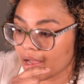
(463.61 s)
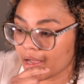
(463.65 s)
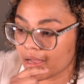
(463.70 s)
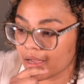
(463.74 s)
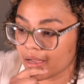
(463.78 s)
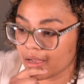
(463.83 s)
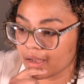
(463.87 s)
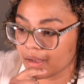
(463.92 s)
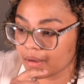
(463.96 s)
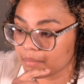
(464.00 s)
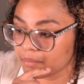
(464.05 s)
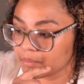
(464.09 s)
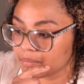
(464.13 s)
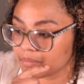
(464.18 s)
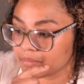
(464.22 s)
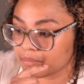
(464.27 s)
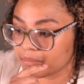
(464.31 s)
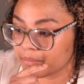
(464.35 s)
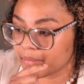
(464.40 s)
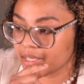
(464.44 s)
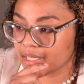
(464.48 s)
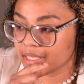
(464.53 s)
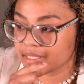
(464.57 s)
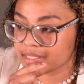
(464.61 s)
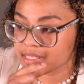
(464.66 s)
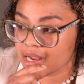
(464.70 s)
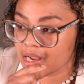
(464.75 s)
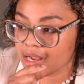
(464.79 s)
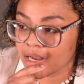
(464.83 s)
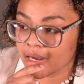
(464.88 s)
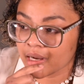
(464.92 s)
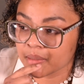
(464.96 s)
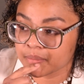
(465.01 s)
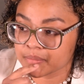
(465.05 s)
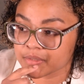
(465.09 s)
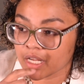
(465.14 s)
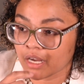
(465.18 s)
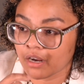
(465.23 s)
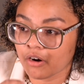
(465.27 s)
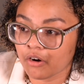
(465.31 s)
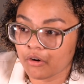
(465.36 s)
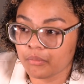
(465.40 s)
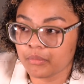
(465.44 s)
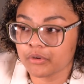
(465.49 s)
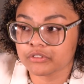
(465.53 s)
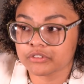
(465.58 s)
Many times I
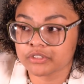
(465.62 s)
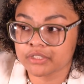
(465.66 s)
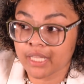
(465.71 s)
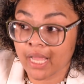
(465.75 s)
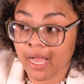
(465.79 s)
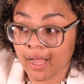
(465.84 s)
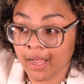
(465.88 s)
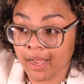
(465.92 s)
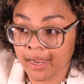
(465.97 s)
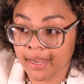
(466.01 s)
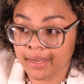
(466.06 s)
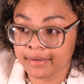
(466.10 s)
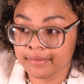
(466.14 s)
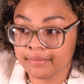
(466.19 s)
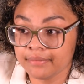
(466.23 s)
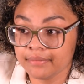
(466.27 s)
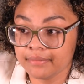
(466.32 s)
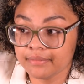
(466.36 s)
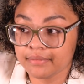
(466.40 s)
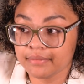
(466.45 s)
almost died